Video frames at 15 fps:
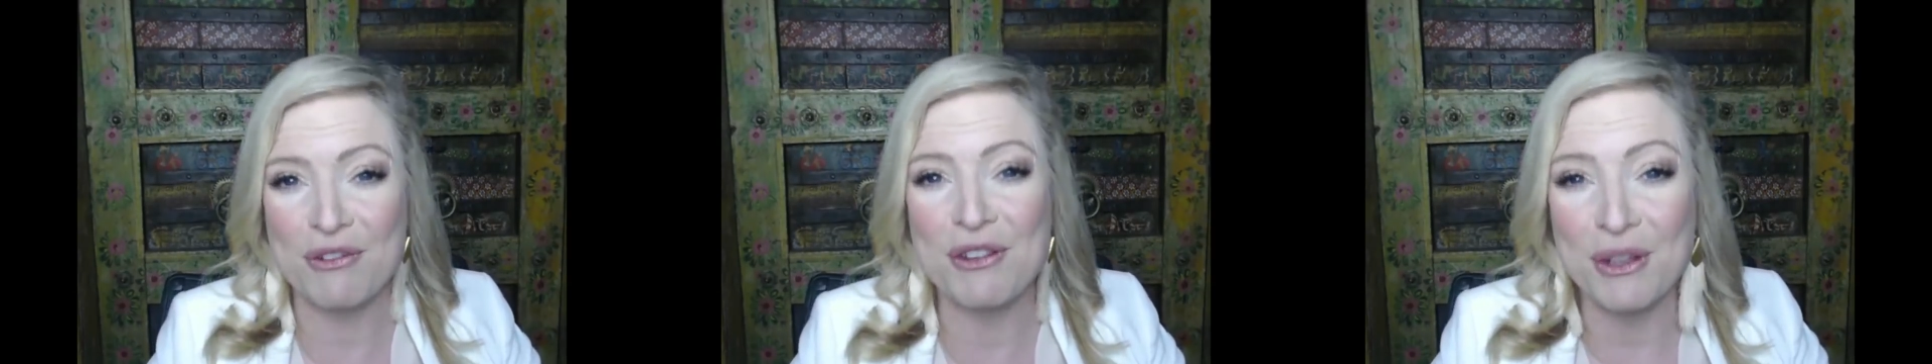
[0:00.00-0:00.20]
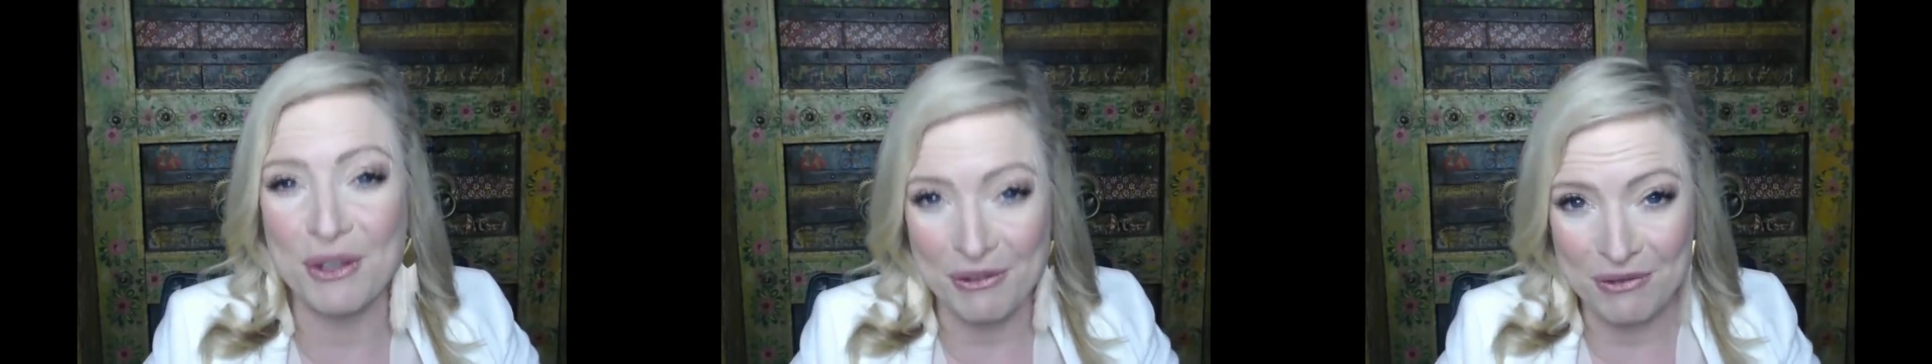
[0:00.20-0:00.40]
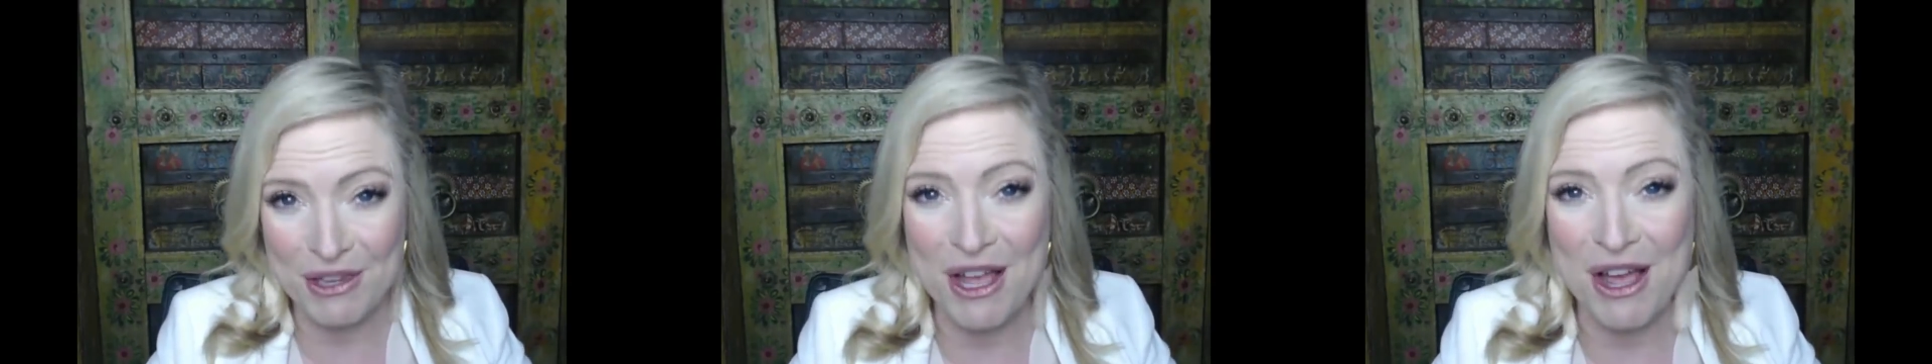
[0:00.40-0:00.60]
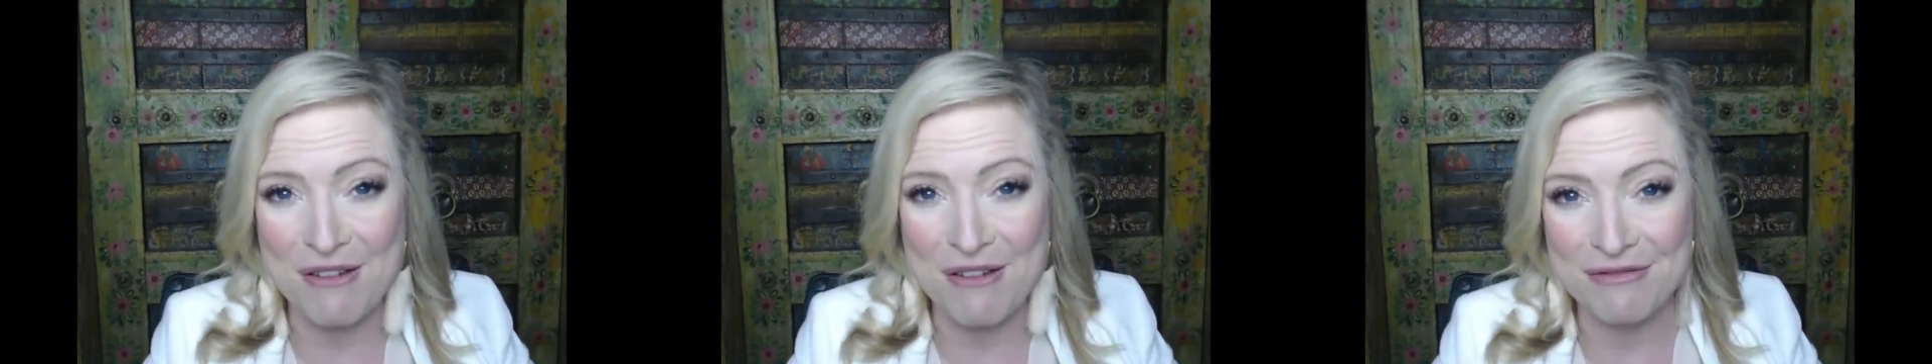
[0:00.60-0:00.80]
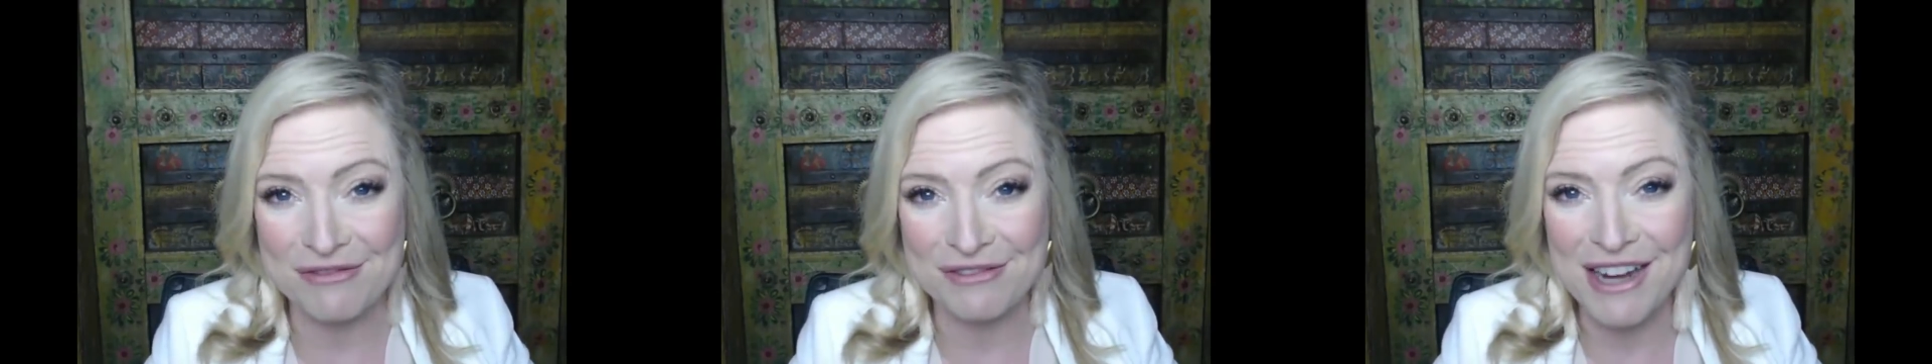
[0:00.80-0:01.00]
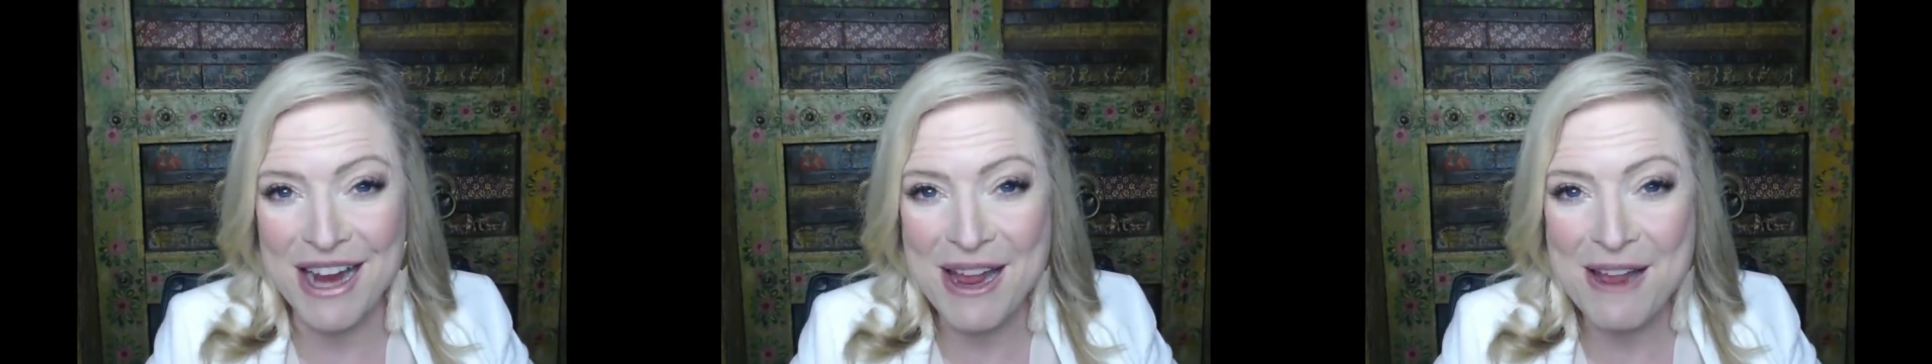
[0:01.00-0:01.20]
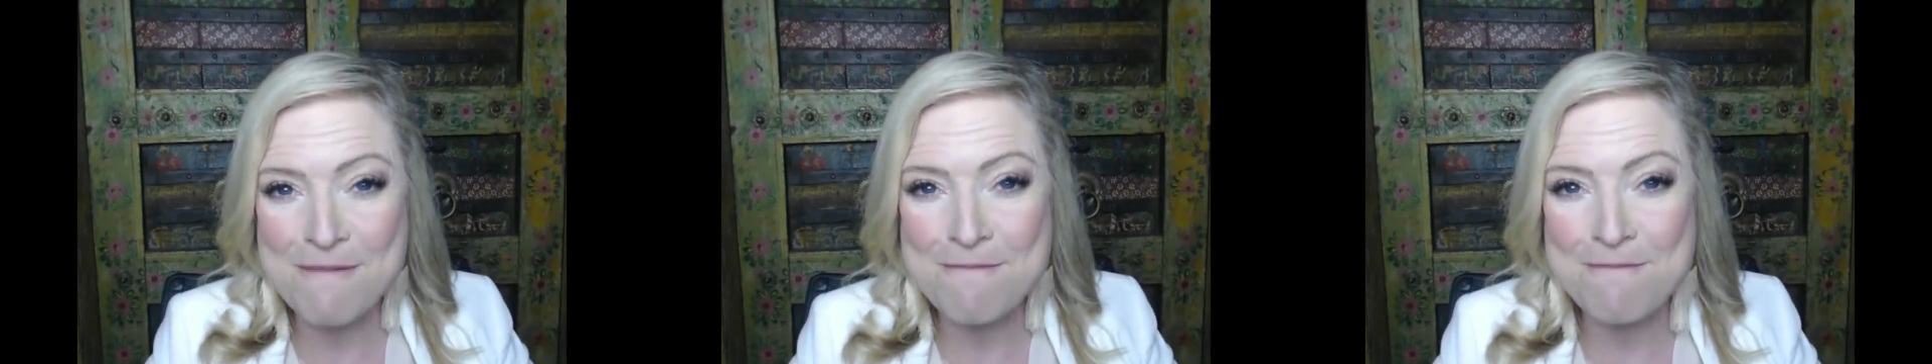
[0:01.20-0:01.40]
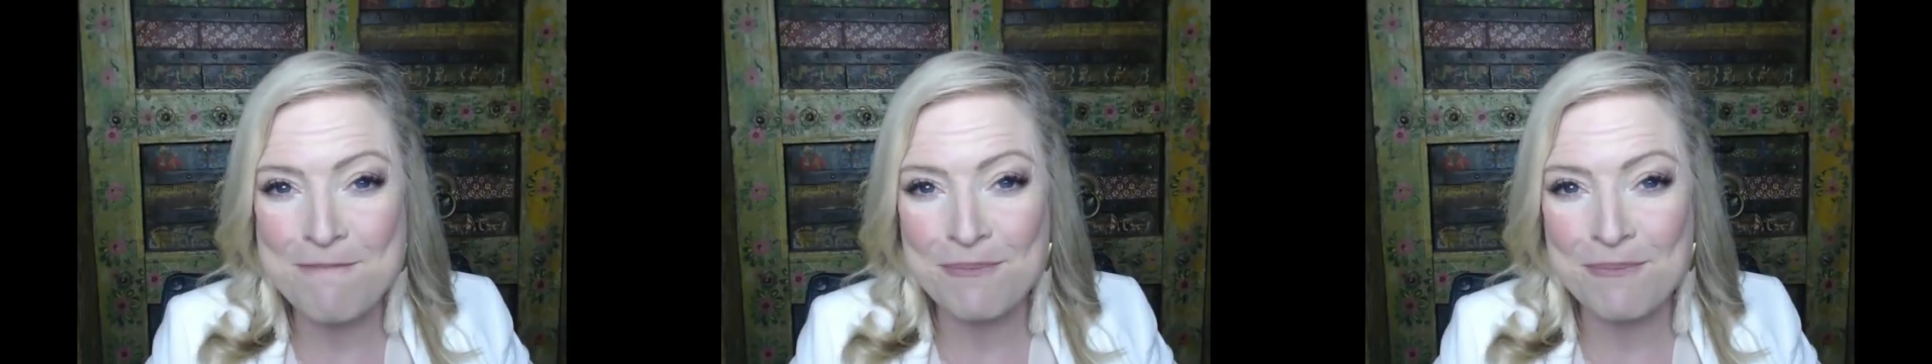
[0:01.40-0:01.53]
field of love, right?